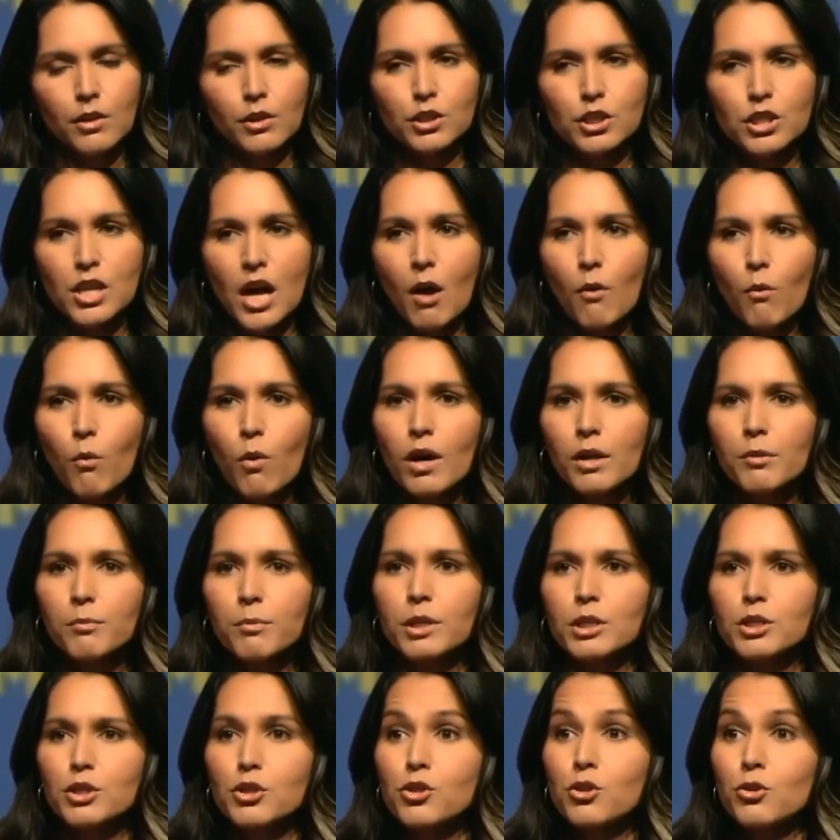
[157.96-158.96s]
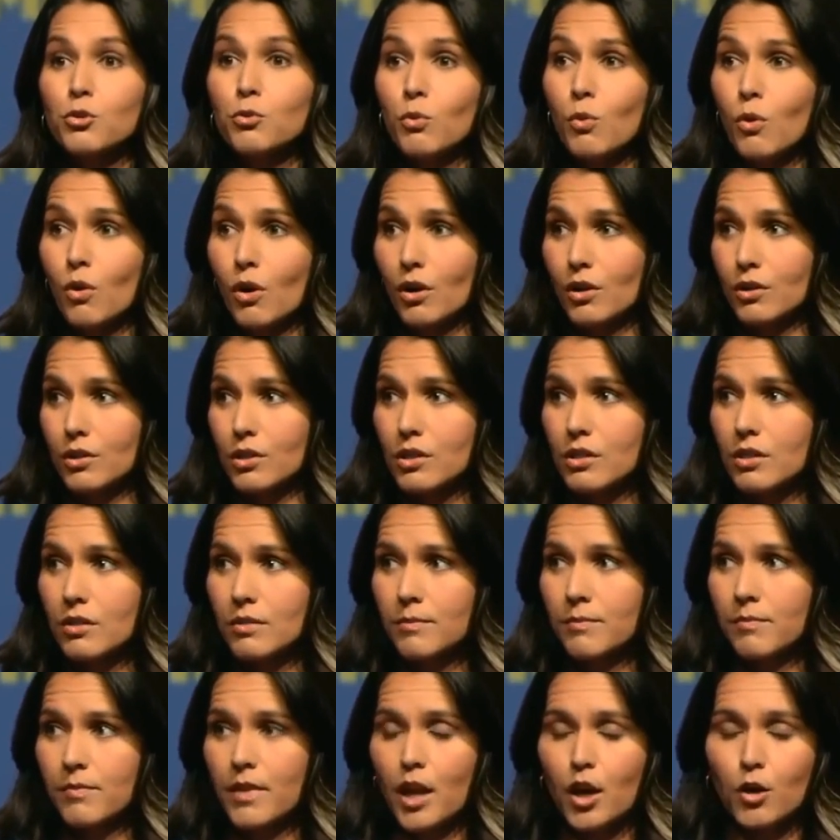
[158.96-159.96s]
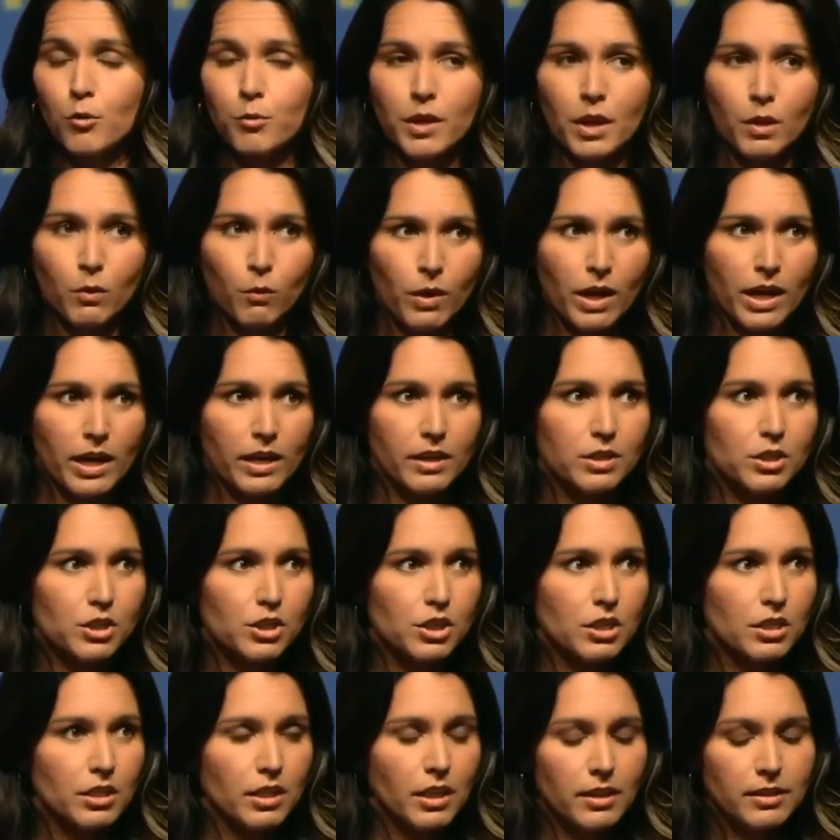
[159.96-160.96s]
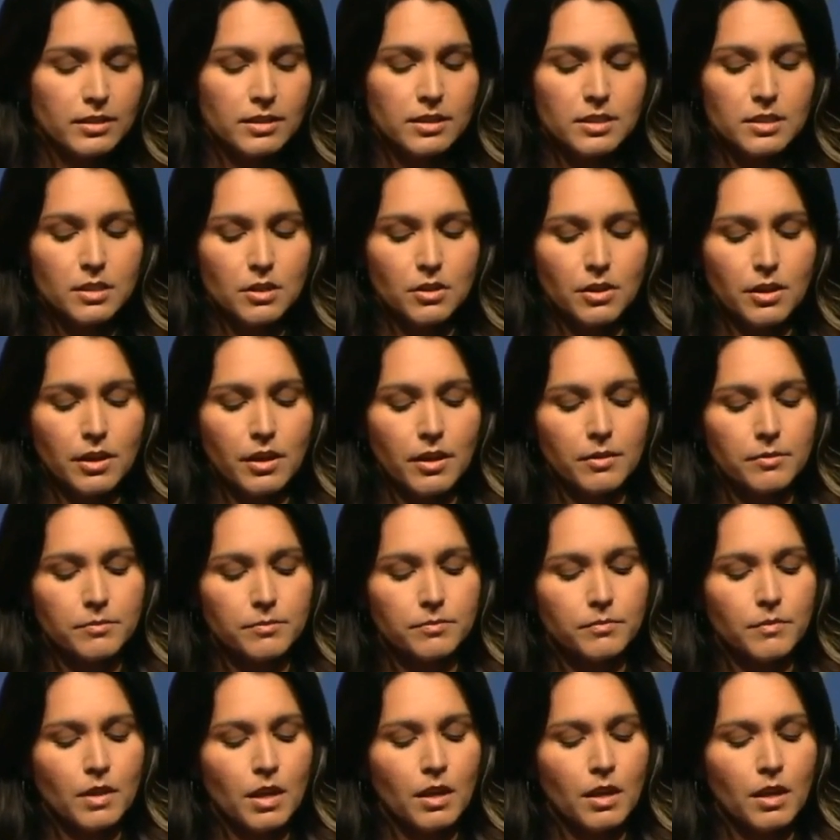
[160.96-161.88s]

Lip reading: There's not one but two wars that are being waged in Syria.